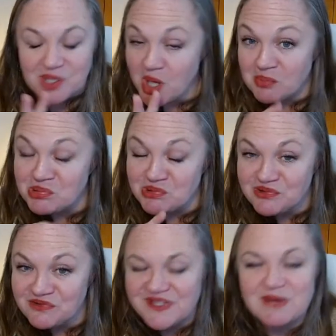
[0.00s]

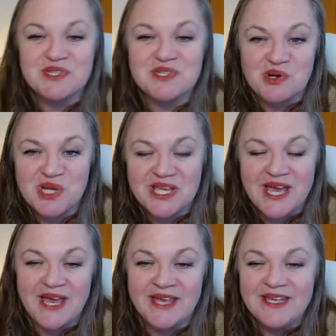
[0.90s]
approved. That was already,
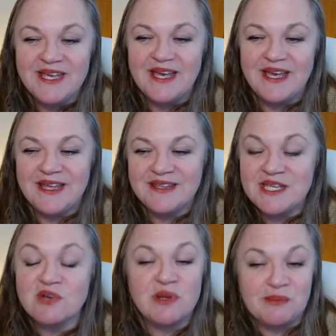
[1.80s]
the
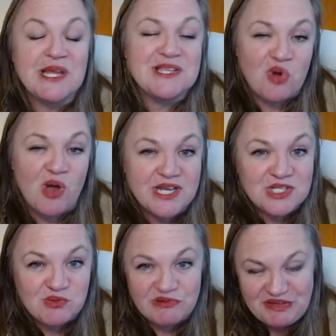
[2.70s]
agreement has gone
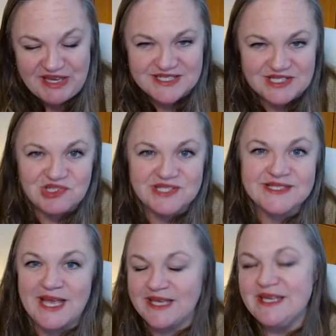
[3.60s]
into effect, I should
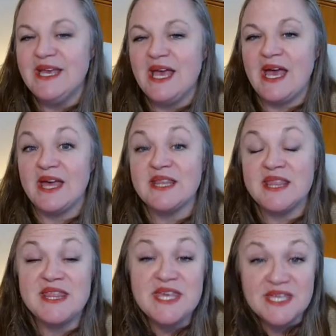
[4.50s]
say.
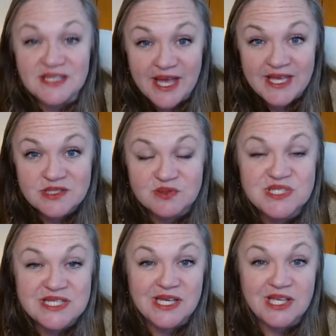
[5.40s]
The Alliance, or
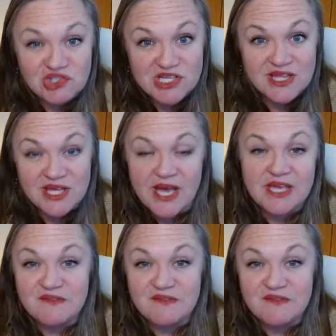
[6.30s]
THE, the High